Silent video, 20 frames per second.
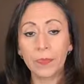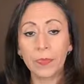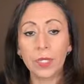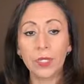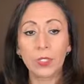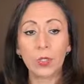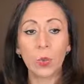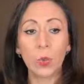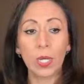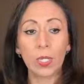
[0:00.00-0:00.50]

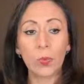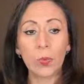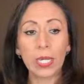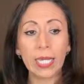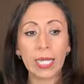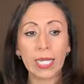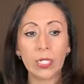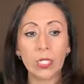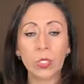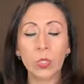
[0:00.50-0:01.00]
So what we
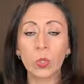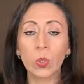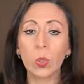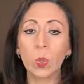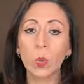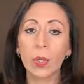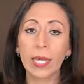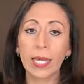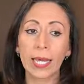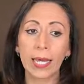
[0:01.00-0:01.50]
can do,
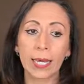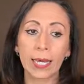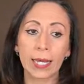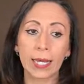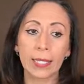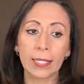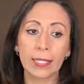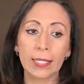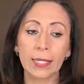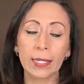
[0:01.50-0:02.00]
we
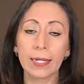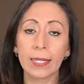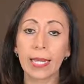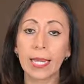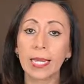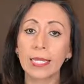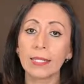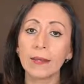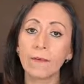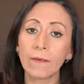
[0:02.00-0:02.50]
can
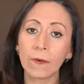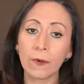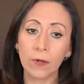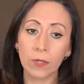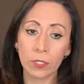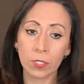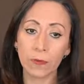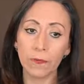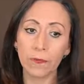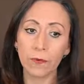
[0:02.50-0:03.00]
create a
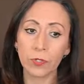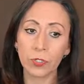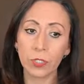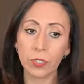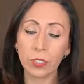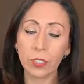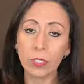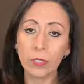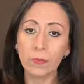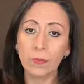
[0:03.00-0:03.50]
custom
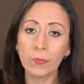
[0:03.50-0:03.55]
function